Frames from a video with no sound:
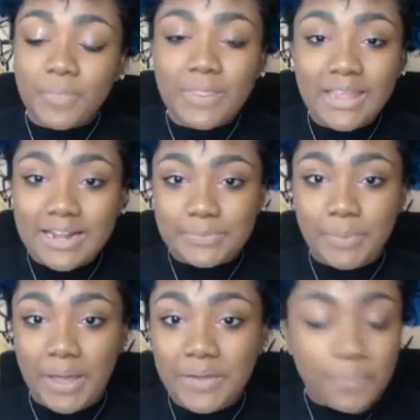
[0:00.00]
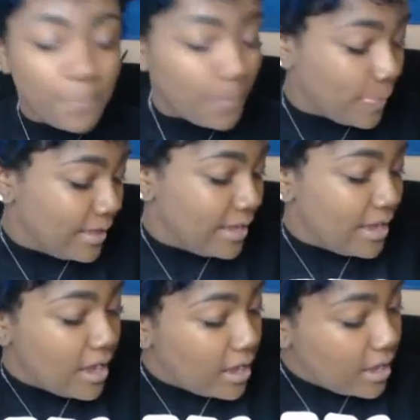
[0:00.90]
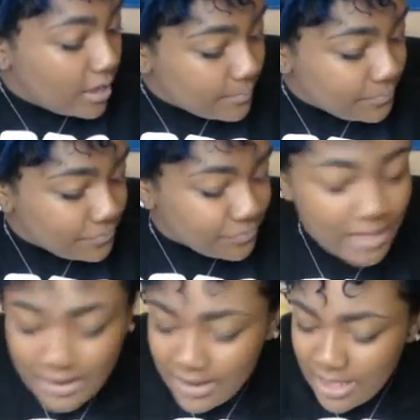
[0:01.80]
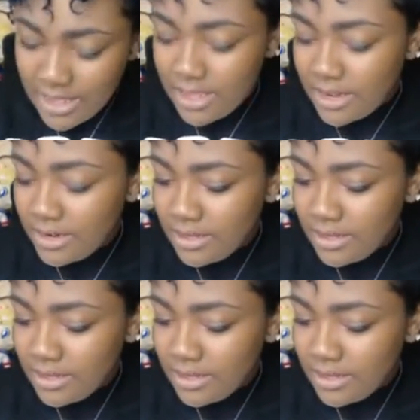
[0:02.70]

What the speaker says: And that's Bae. And then,